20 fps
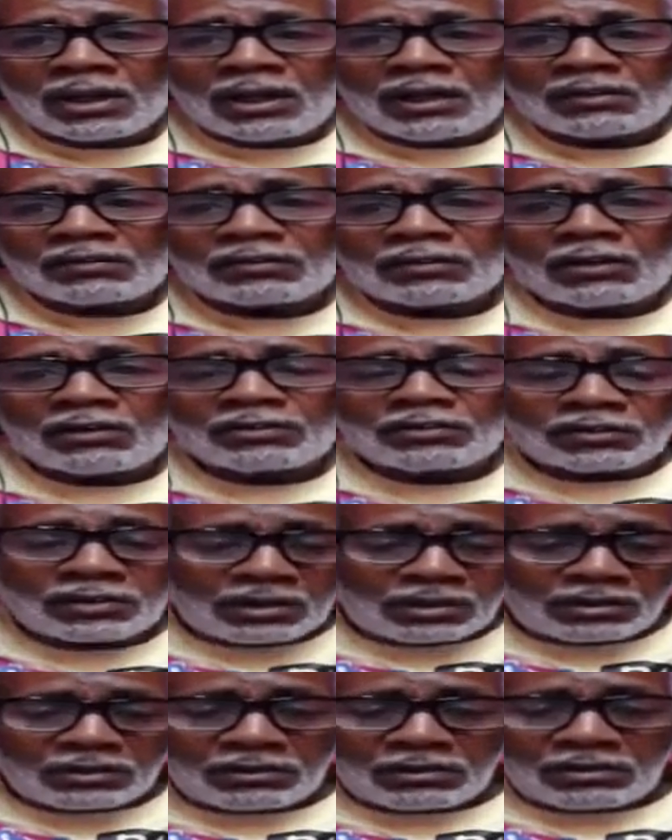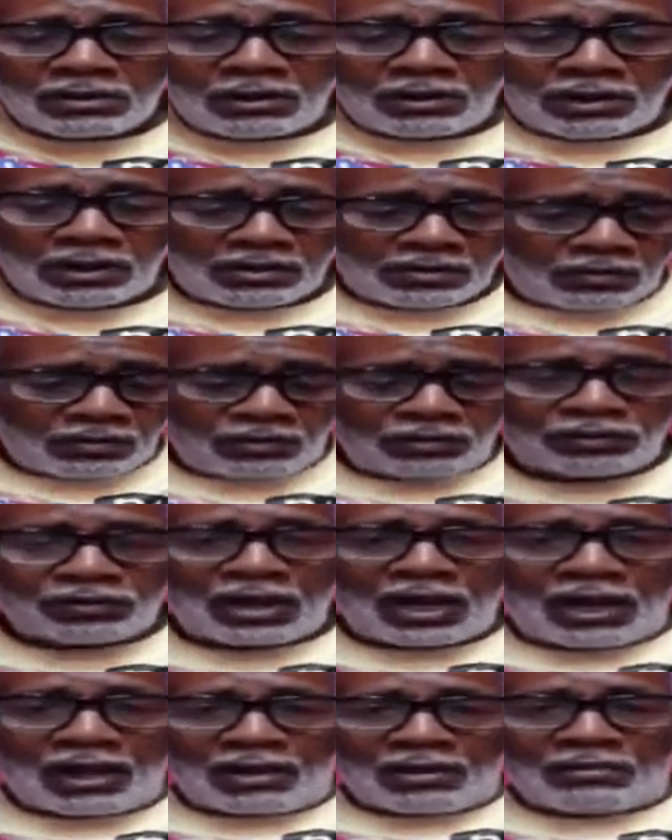And so she, you know, they
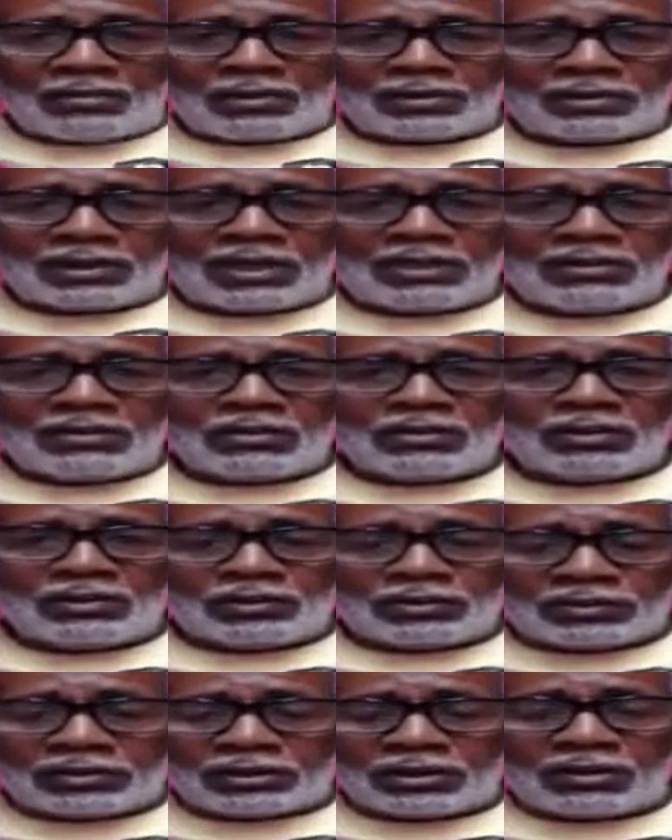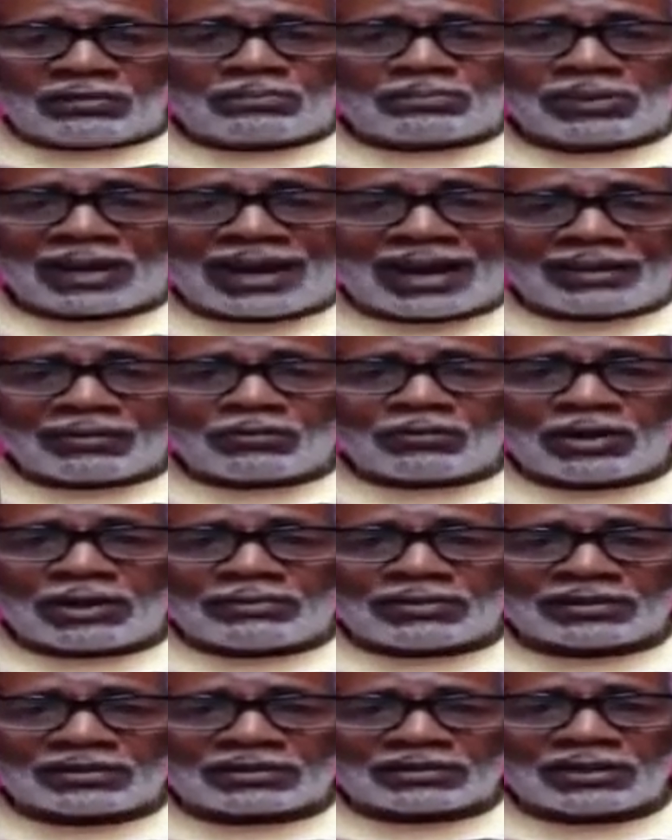used the black
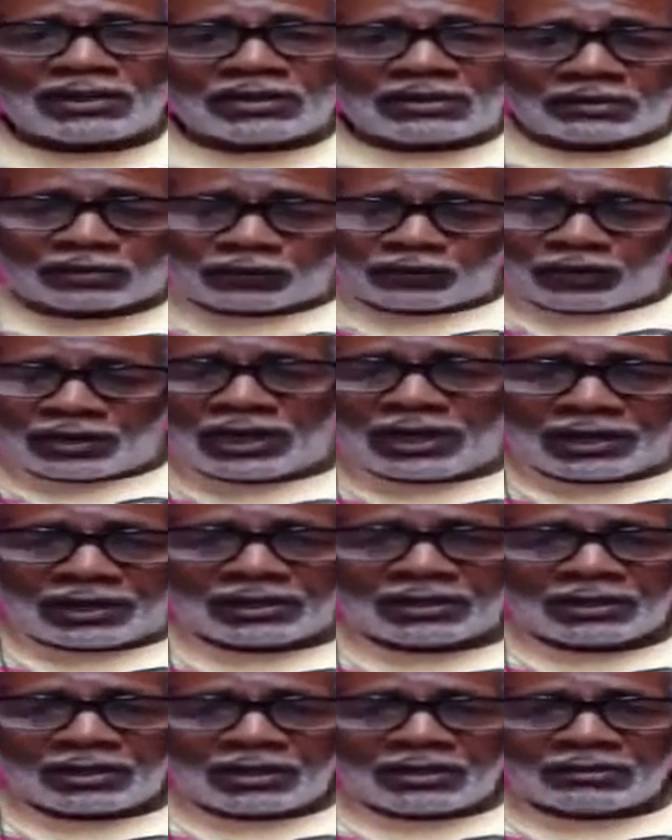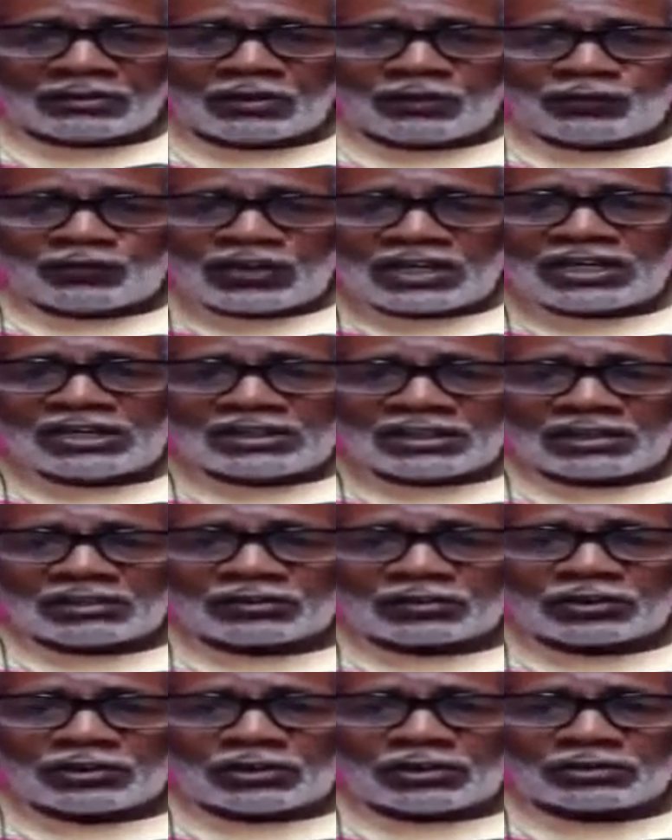women's titties for that, to feed
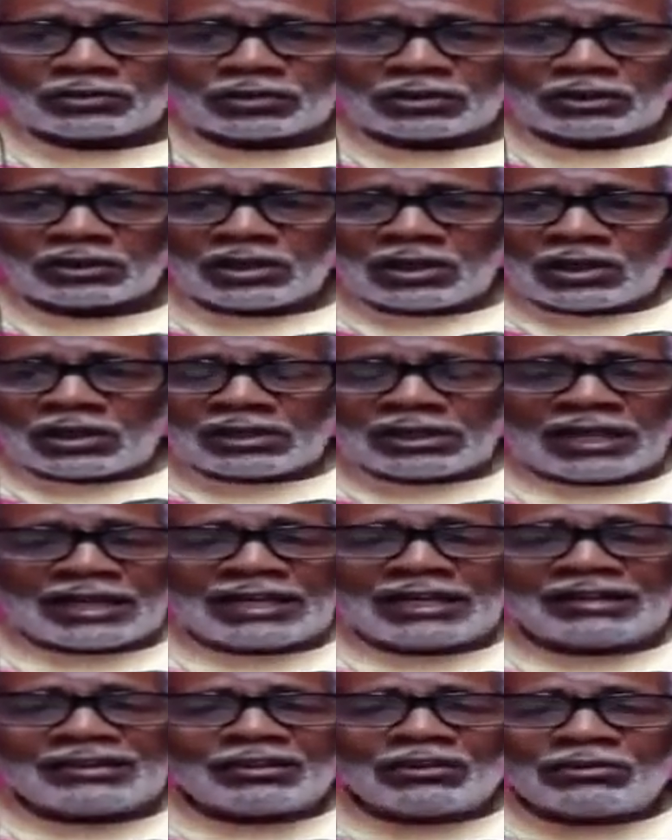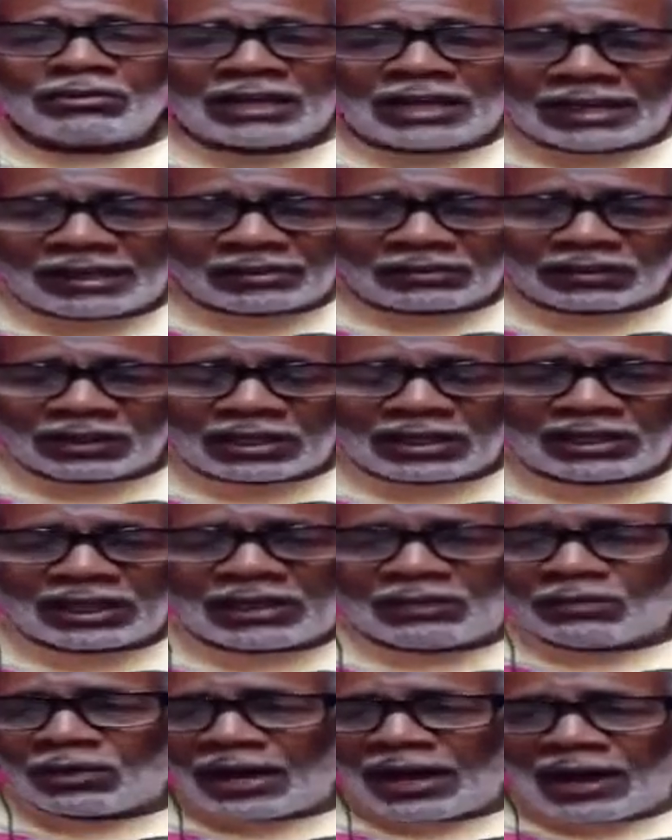their children. They didn't do anything.
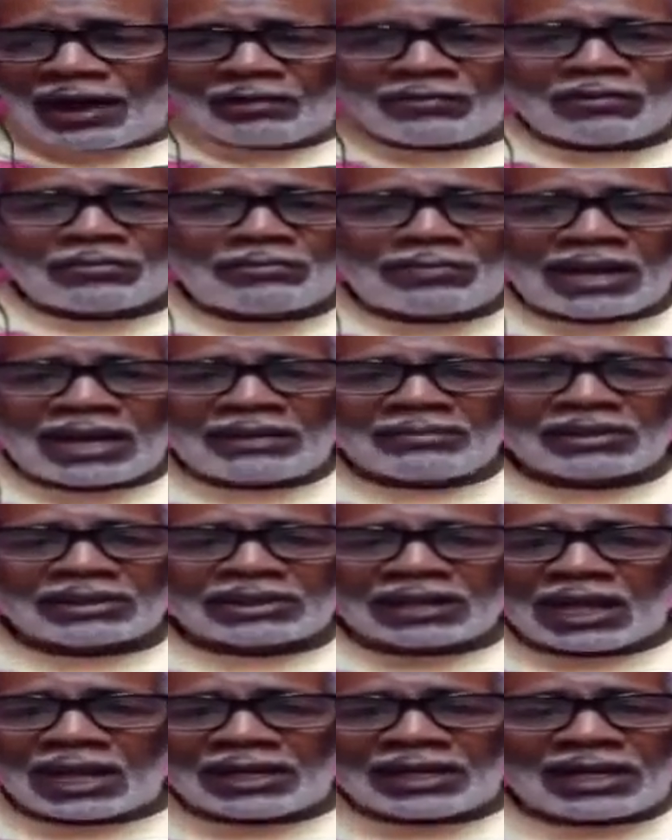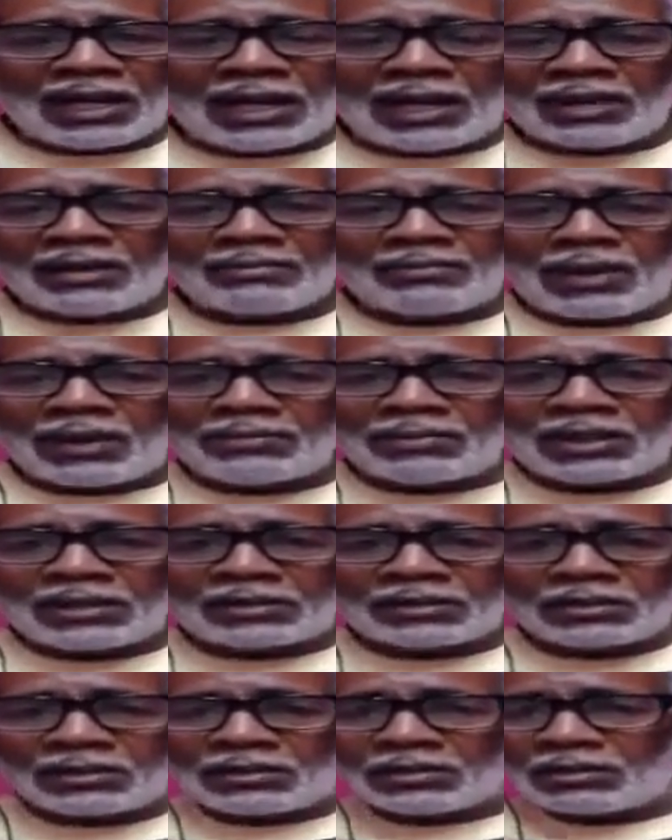They would have a baby, and time they had a baby, they
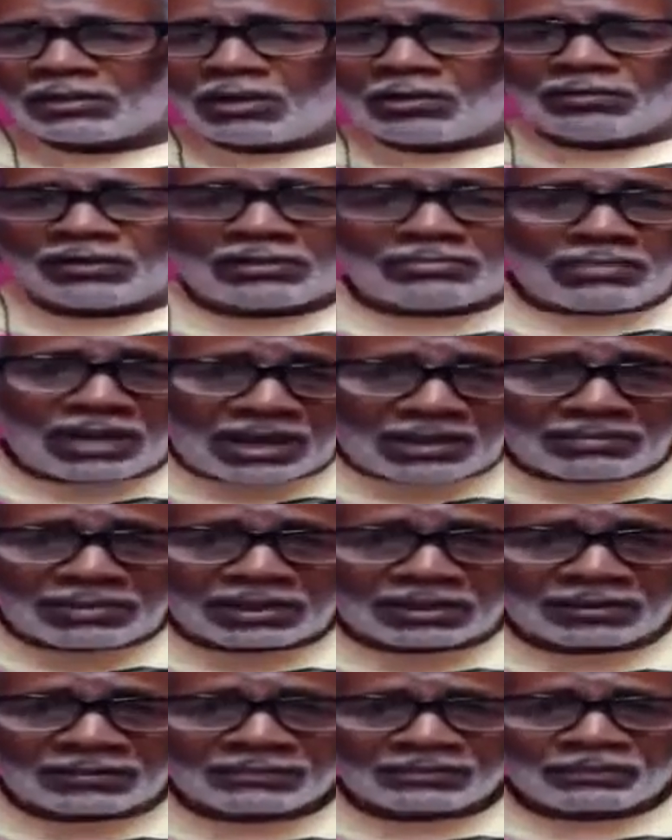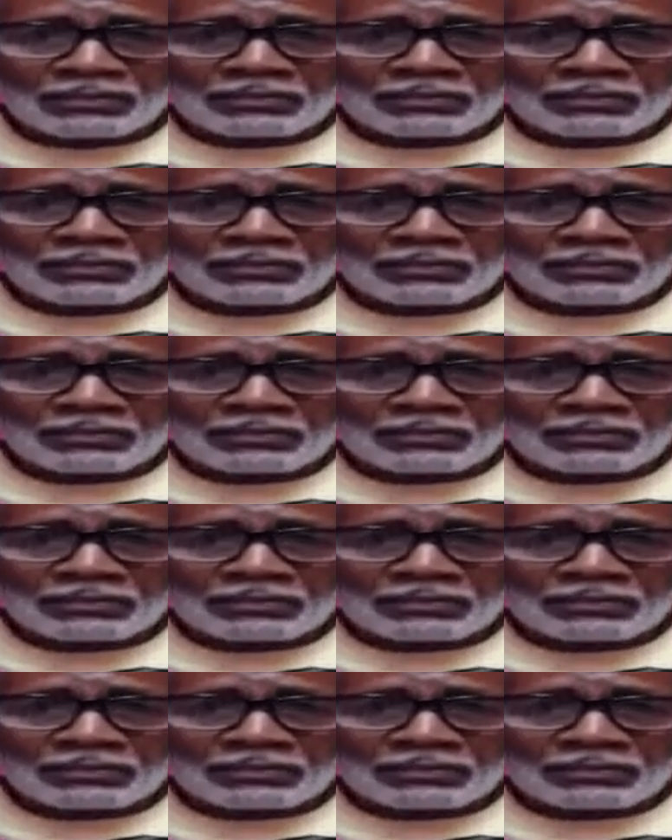turned it over to Mammy.